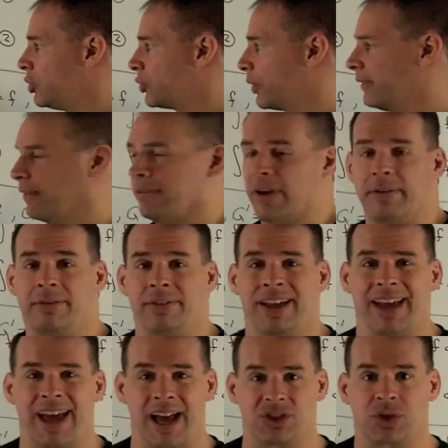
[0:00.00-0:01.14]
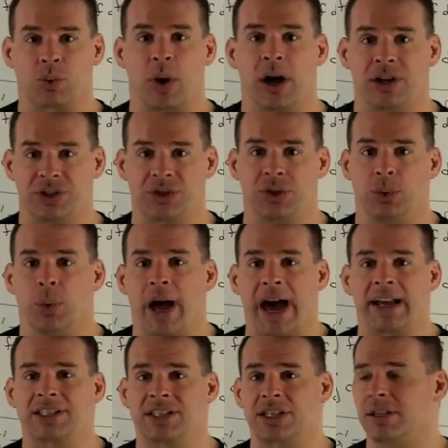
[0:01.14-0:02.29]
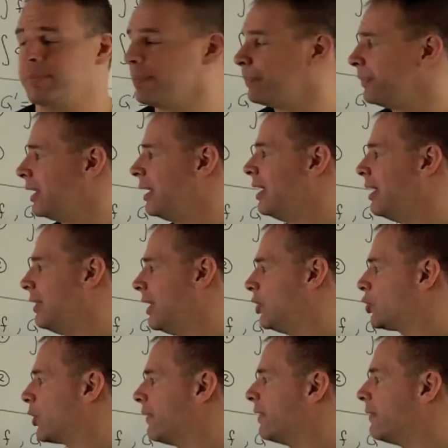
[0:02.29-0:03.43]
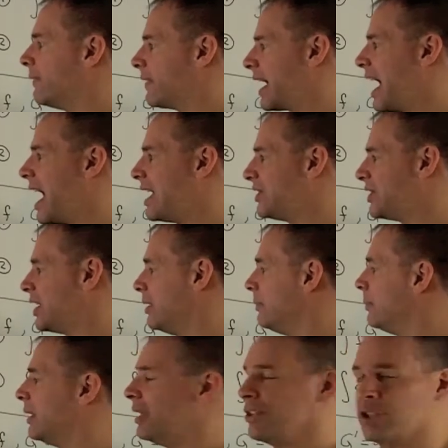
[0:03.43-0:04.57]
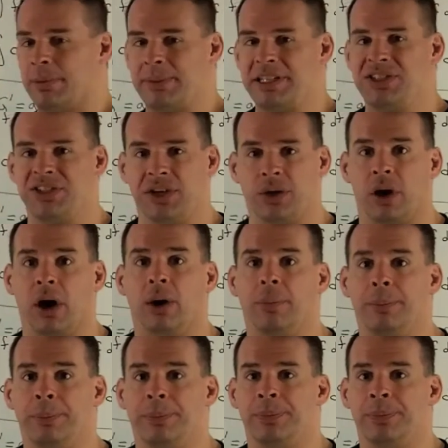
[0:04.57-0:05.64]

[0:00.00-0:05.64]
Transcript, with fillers: Derivative of x squared is 2x. Then the derivative of a constant is going to be 0.